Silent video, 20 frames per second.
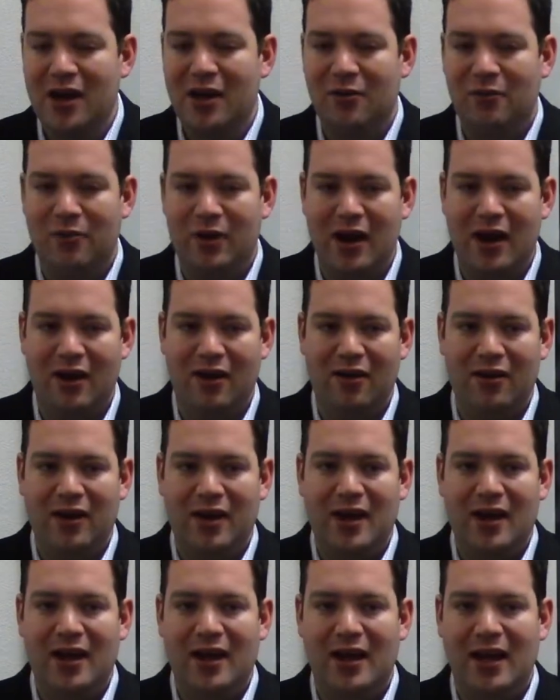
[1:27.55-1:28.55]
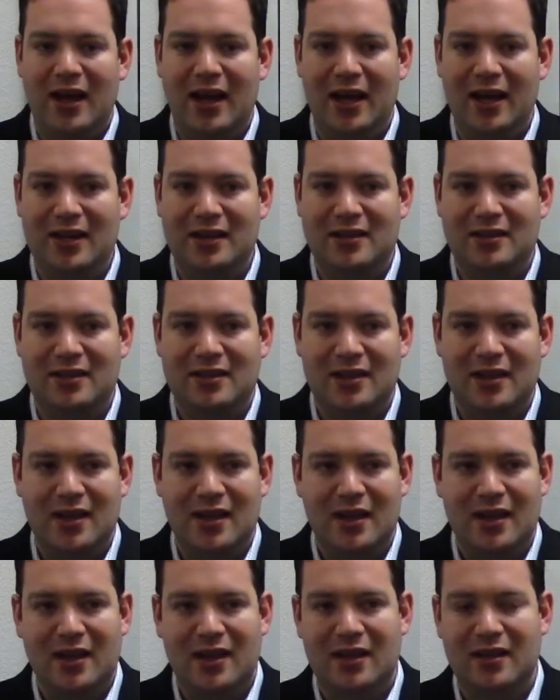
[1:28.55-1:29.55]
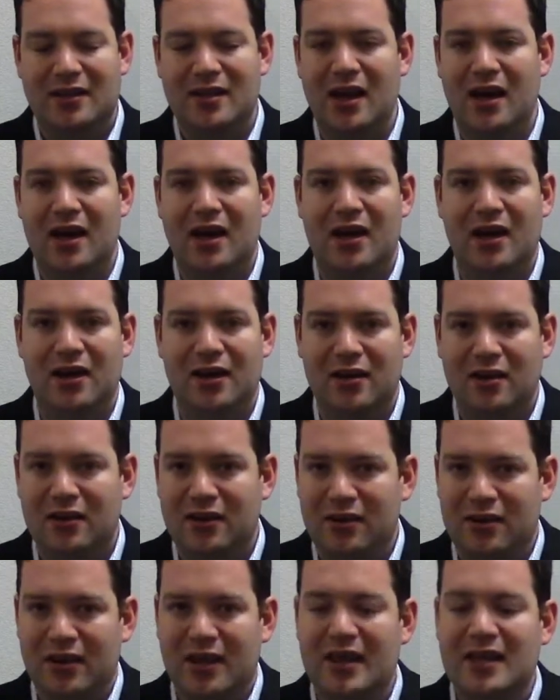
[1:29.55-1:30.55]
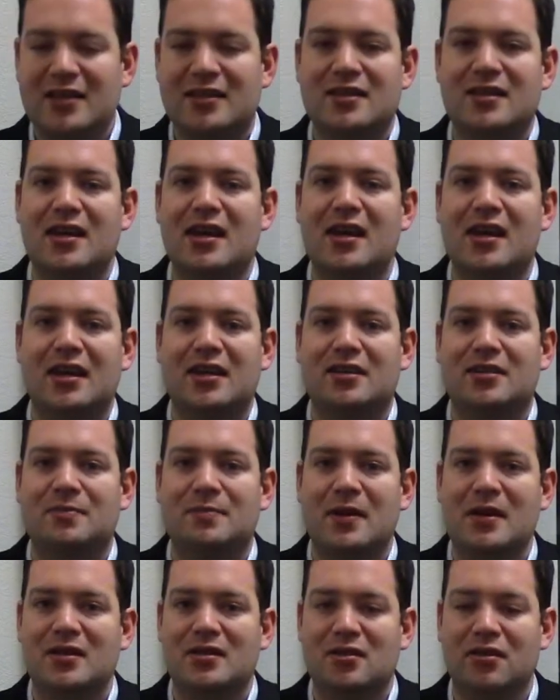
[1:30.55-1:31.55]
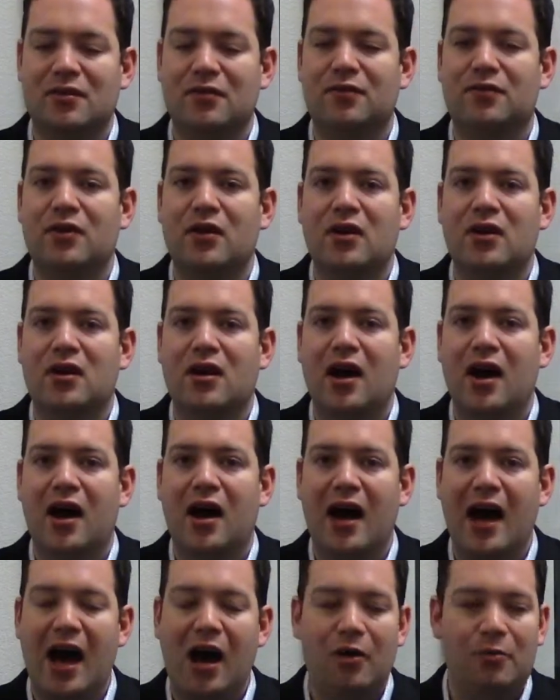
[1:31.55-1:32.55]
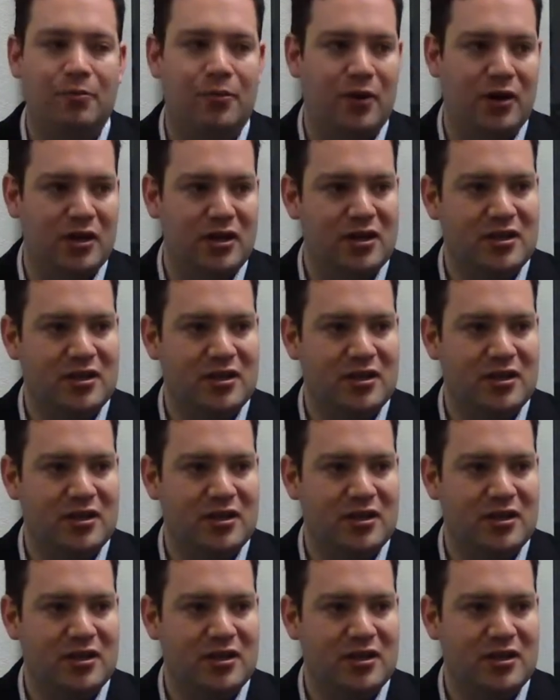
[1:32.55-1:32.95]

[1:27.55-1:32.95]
where it's the least expensive output.